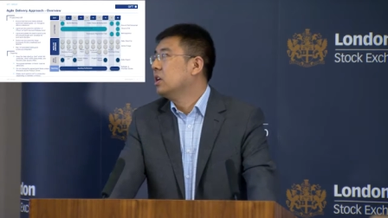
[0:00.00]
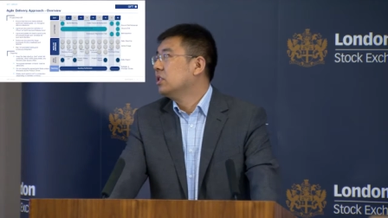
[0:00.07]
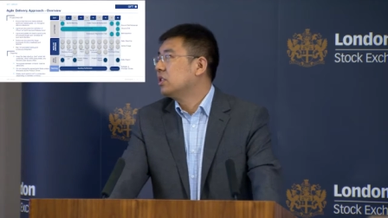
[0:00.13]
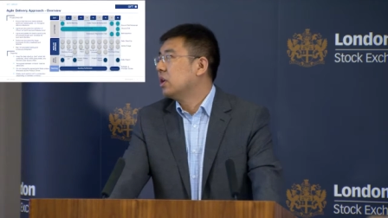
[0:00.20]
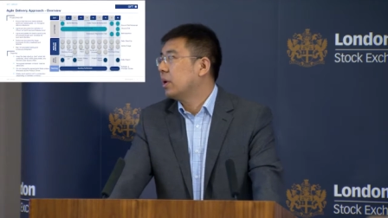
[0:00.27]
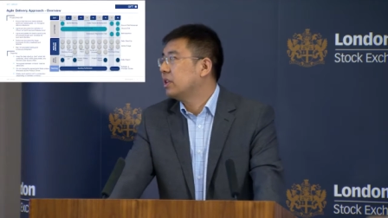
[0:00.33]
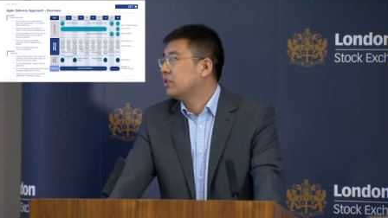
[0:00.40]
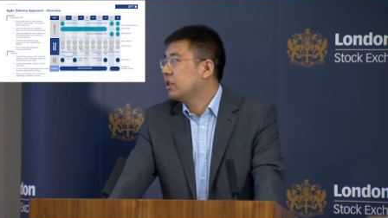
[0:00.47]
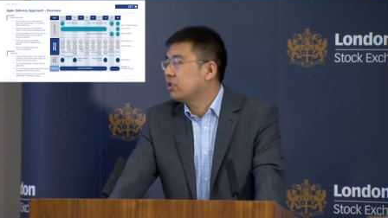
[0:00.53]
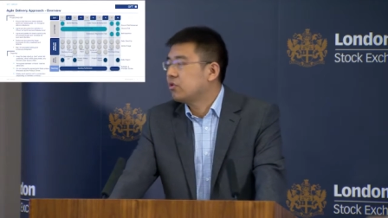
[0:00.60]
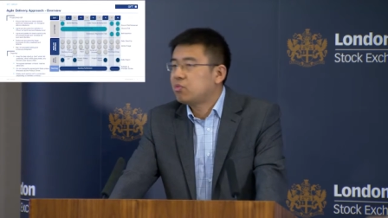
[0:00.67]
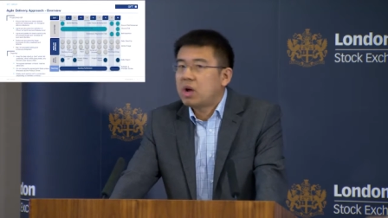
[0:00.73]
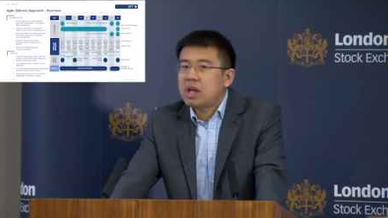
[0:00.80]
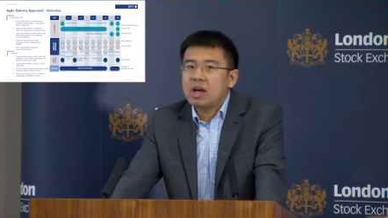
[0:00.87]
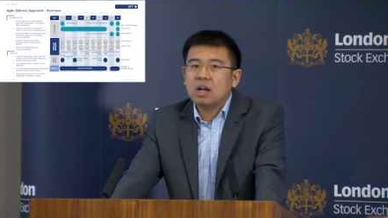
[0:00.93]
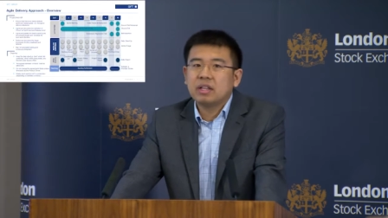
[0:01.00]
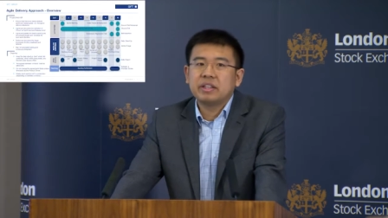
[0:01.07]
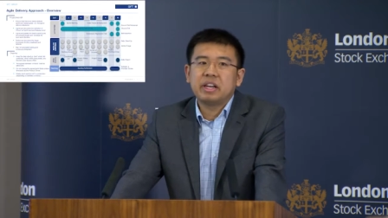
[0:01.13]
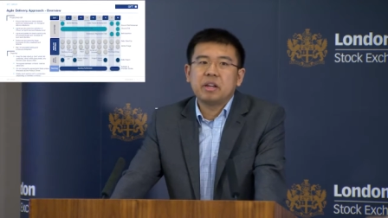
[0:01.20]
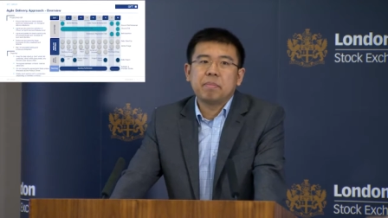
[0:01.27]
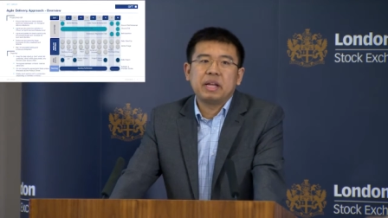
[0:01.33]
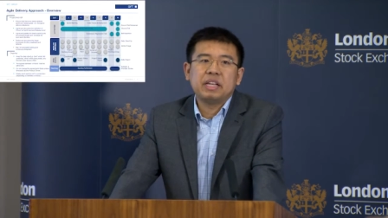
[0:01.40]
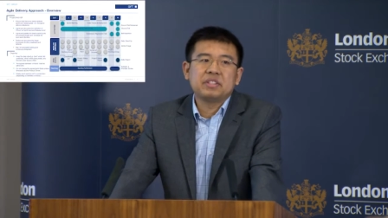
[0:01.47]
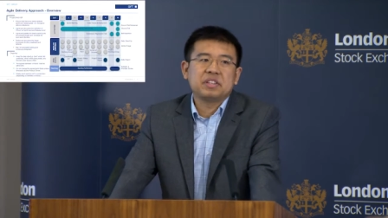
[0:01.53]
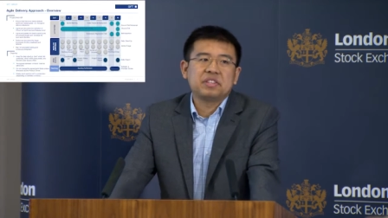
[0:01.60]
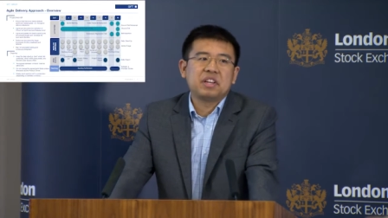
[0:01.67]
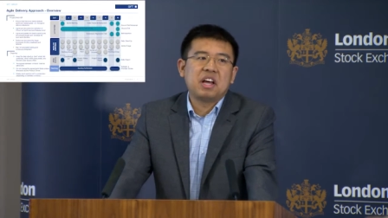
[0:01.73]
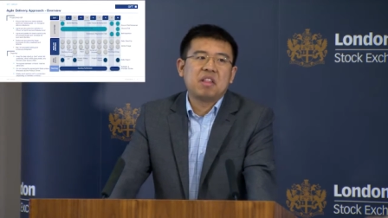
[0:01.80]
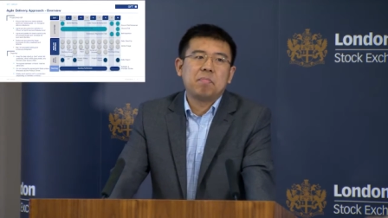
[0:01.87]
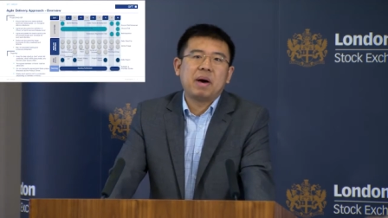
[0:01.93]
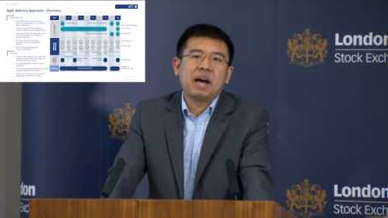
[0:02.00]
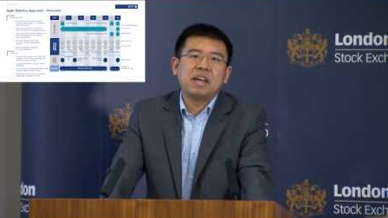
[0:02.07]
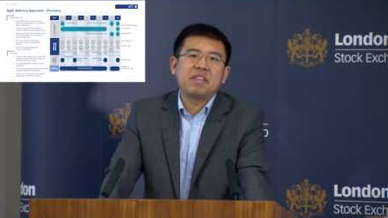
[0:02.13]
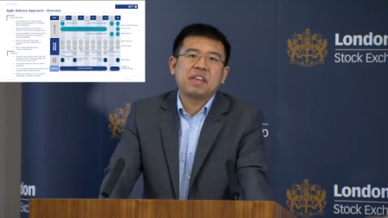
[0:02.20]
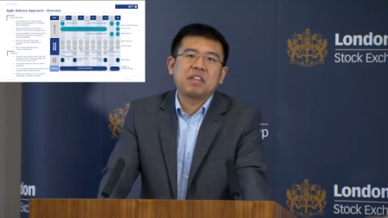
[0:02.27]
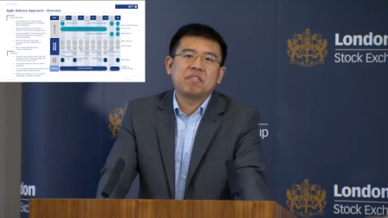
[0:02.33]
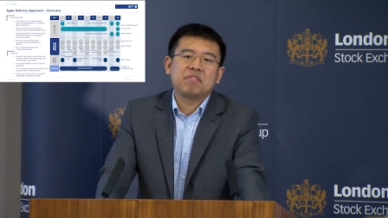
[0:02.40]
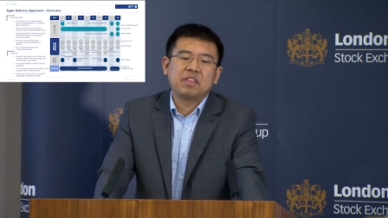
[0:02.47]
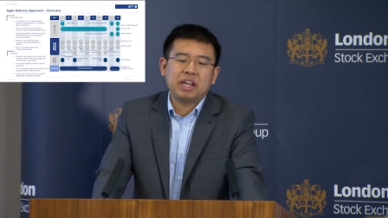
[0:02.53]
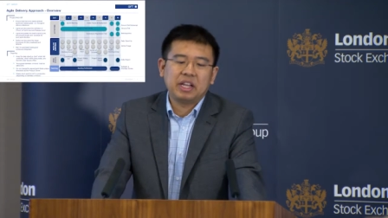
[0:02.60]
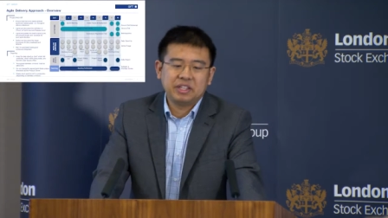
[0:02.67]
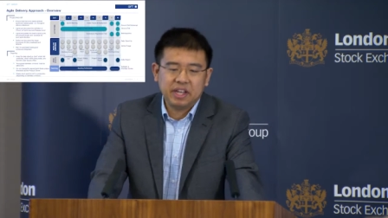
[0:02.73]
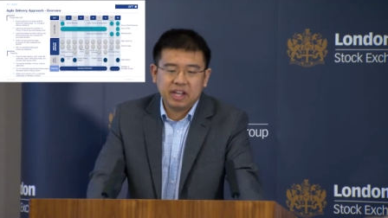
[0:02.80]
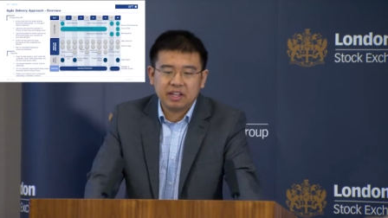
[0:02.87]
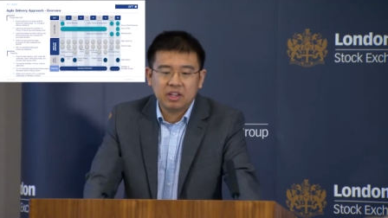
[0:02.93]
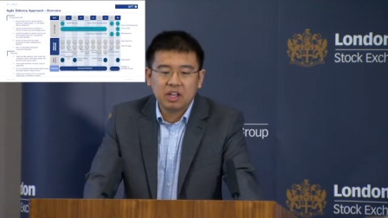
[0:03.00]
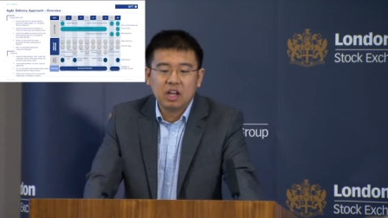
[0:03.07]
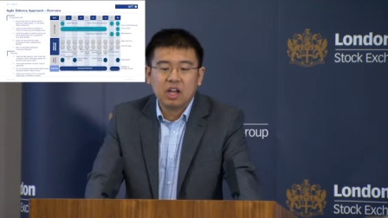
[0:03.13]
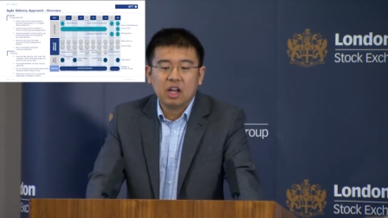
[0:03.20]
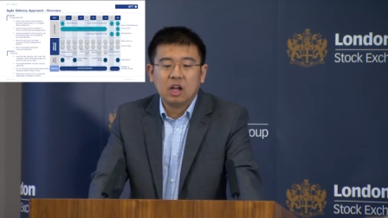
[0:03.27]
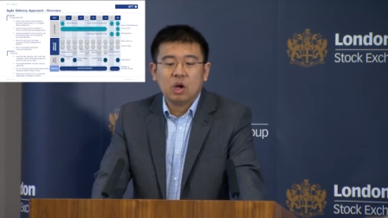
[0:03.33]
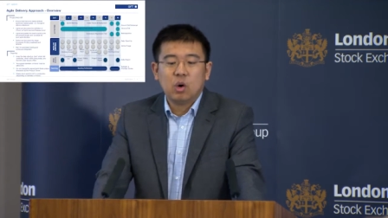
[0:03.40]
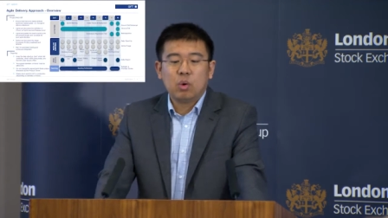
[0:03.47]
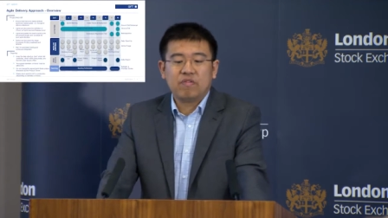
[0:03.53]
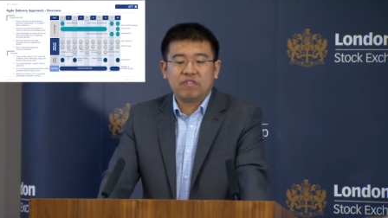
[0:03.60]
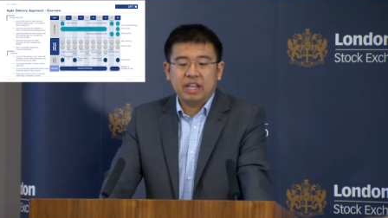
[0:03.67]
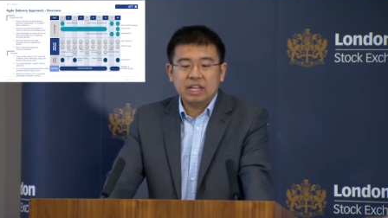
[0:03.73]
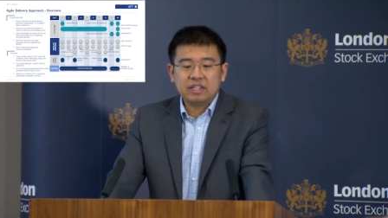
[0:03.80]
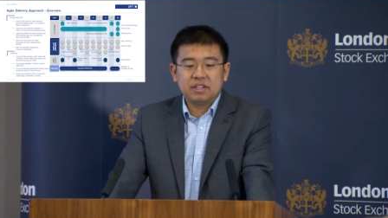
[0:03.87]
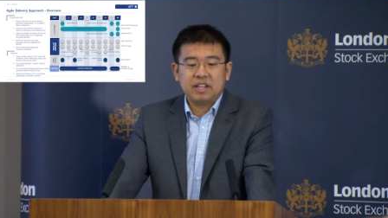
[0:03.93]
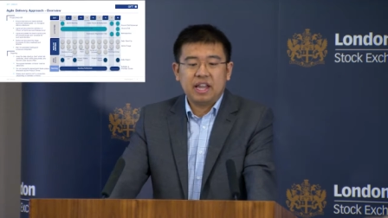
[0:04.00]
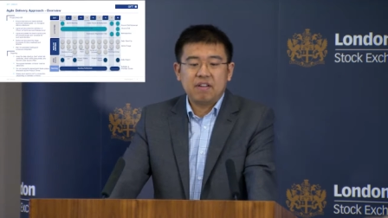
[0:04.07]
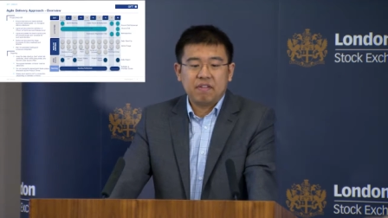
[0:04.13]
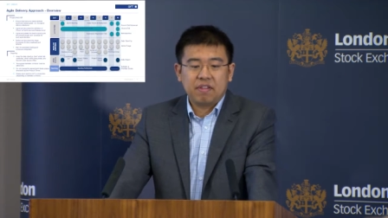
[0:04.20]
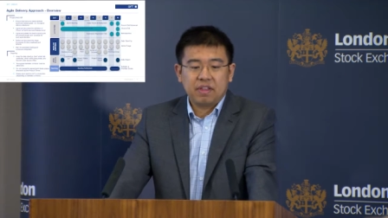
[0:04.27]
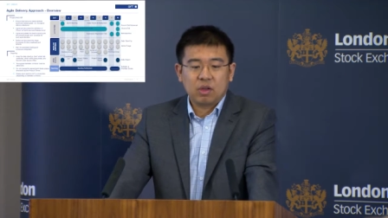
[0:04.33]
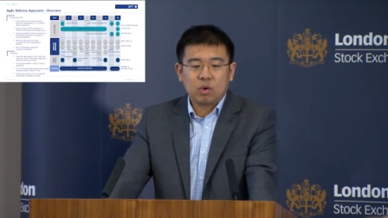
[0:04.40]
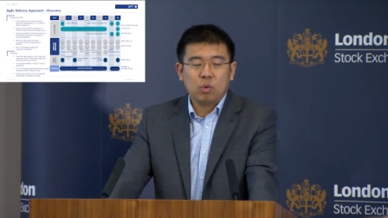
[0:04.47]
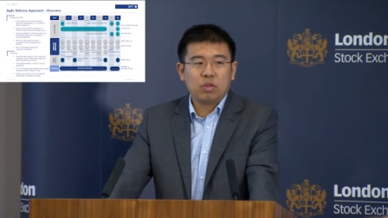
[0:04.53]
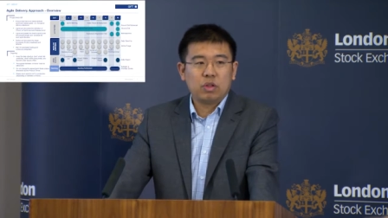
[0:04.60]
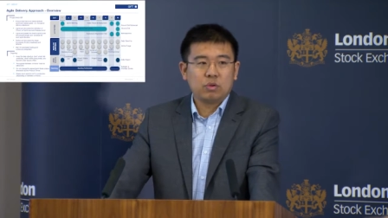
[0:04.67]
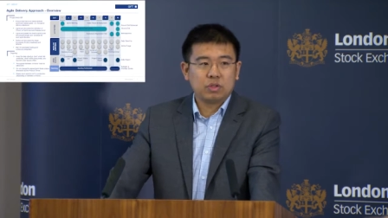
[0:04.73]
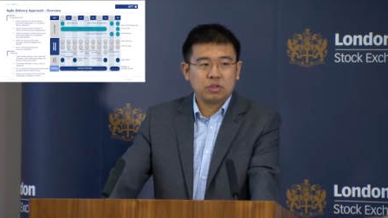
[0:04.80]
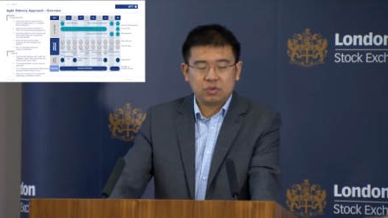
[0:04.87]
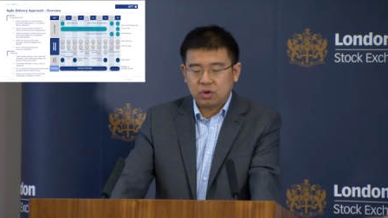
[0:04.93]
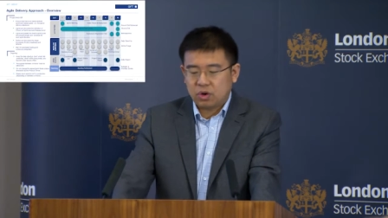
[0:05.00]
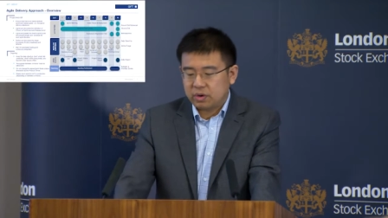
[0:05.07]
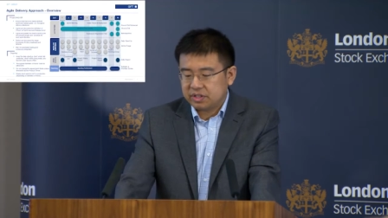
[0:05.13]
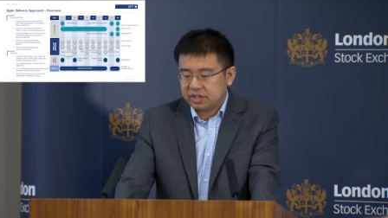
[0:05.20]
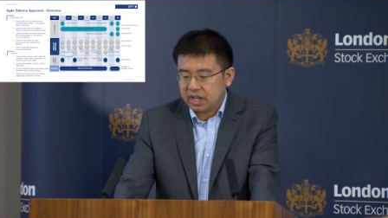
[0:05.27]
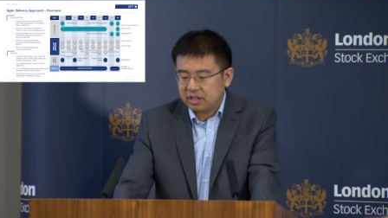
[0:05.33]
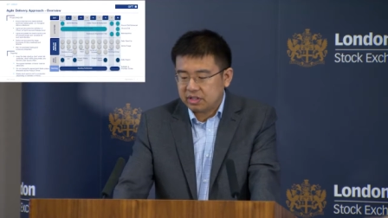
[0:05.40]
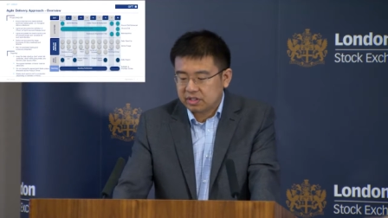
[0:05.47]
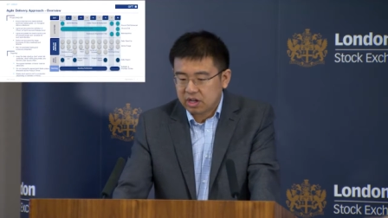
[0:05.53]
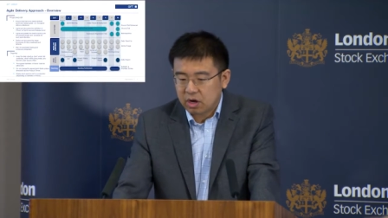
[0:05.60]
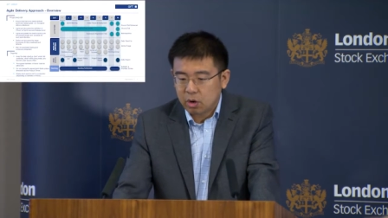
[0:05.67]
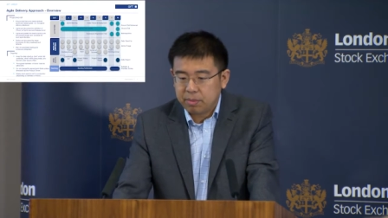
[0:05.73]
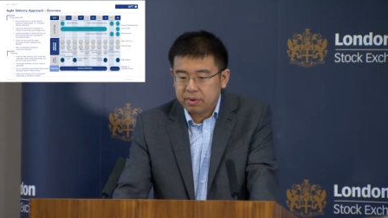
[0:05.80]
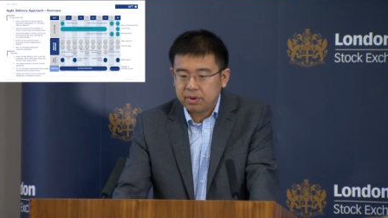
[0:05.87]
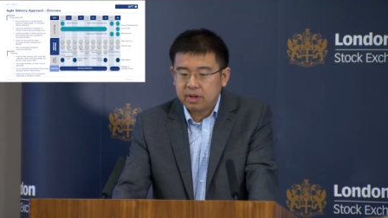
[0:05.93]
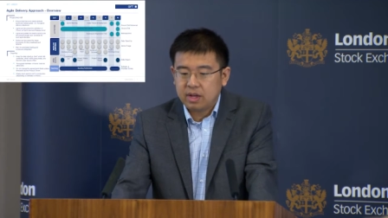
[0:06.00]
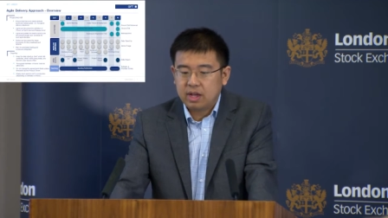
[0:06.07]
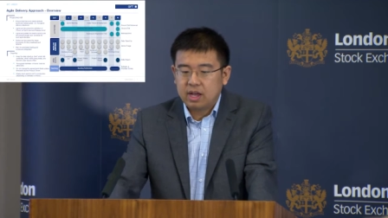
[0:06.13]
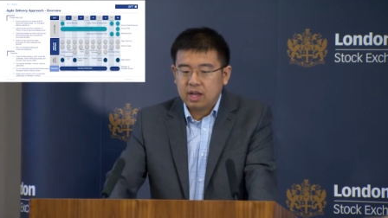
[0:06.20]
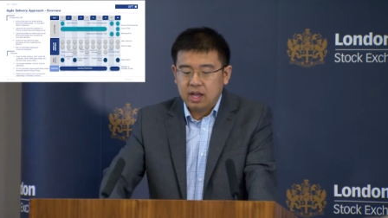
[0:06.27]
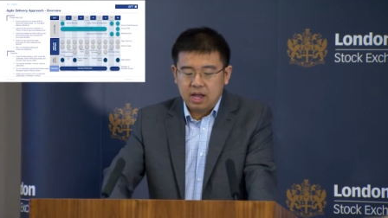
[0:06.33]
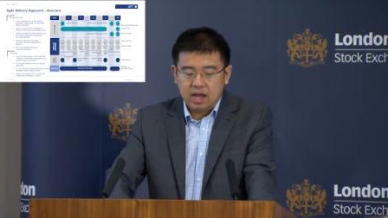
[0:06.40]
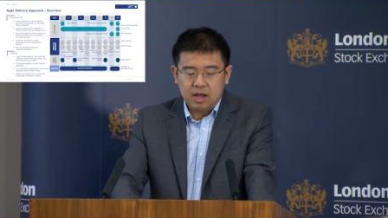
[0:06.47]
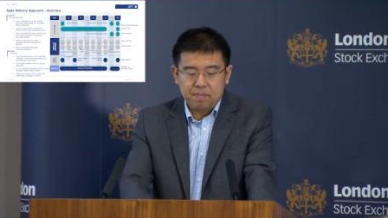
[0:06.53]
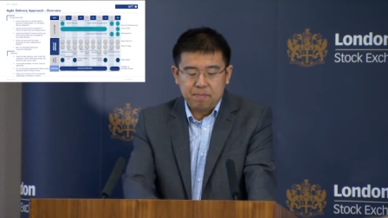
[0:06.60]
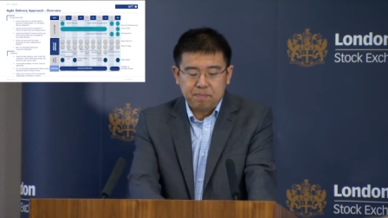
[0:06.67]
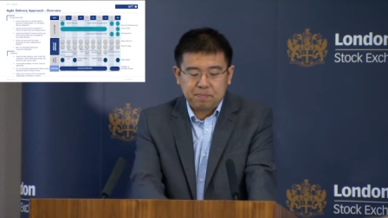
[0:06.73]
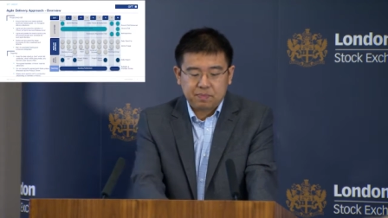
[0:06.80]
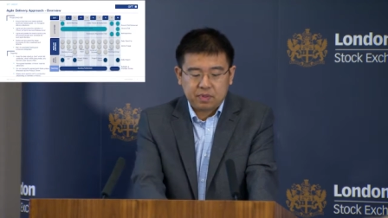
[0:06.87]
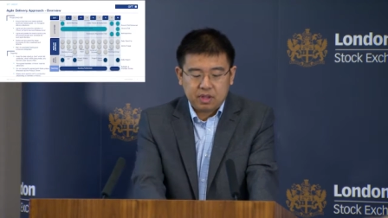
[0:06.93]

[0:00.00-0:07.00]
So it's, it's run on a daily basis, and by the end of day ten, we've tested everything, all the user stories in scope, um,